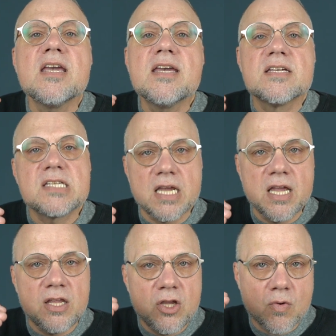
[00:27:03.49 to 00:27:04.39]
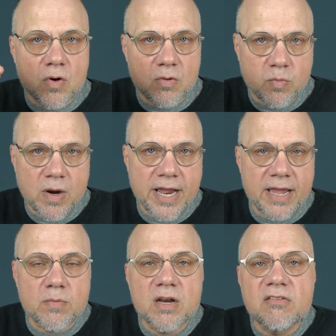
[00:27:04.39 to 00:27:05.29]
is in your
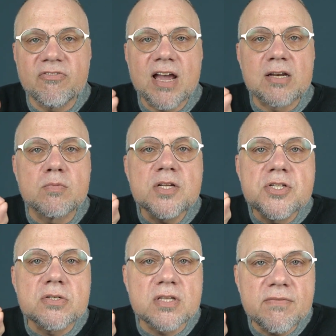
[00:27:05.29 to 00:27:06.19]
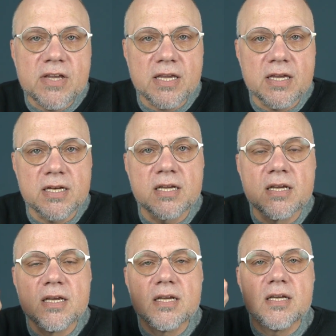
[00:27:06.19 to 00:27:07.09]
way, when in fact what you're living in
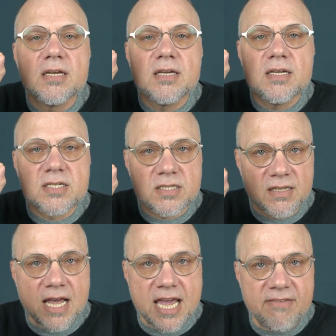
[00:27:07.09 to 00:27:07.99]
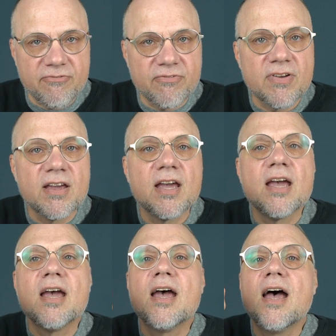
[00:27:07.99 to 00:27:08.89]
is life,
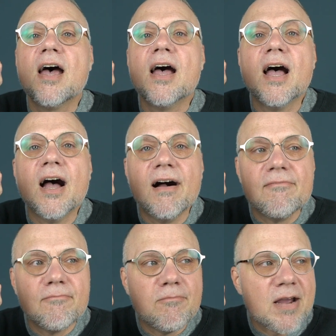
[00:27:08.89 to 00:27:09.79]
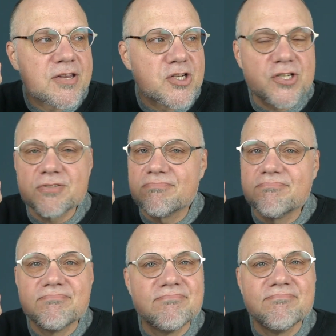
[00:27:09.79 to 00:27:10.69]
which
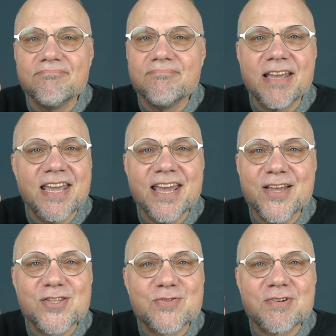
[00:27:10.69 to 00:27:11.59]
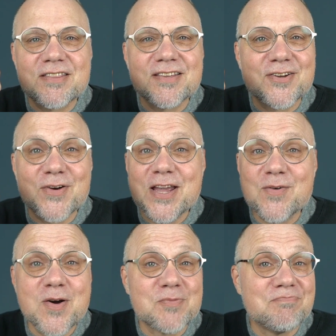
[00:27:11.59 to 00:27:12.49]
he ends with a great
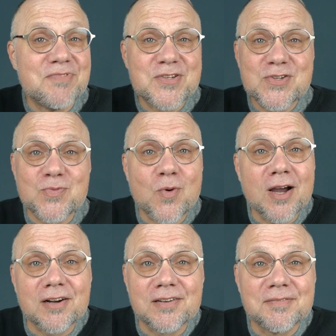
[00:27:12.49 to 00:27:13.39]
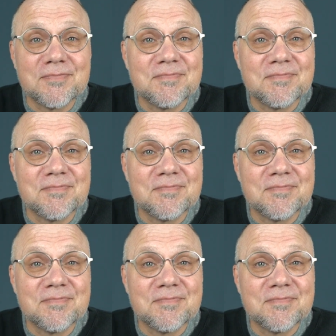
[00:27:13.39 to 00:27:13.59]
quote. This is water.